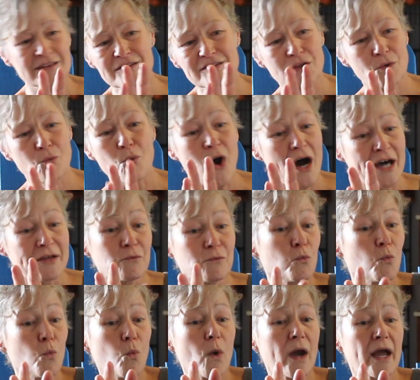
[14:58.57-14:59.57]
the
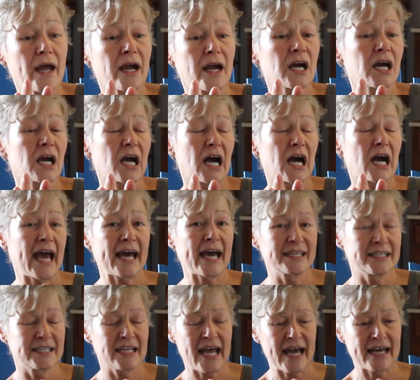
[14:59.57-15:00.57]
one where I
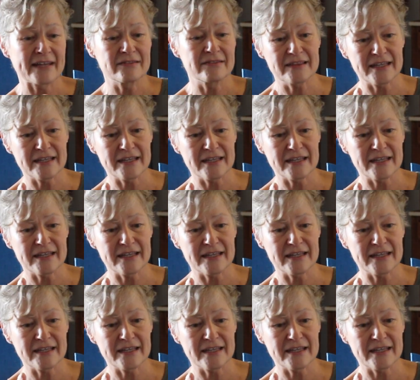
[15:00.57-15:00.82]
hadn't had